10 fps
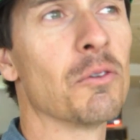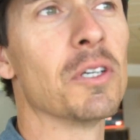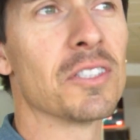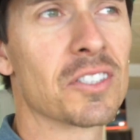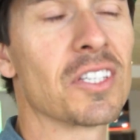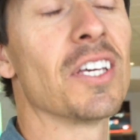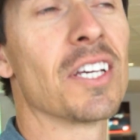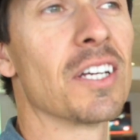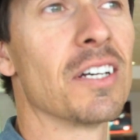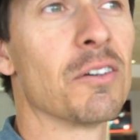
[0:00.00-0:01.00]
When
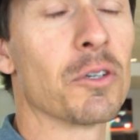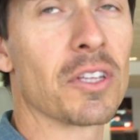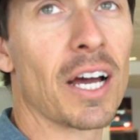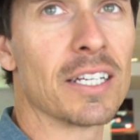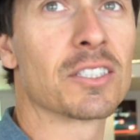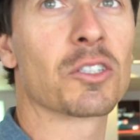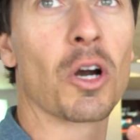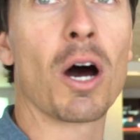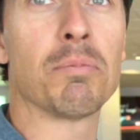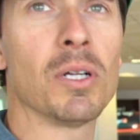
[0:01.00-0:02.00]
skiing, with ice
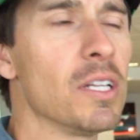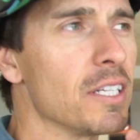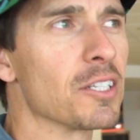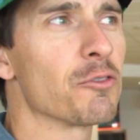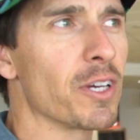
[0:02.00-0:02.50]
graupel in your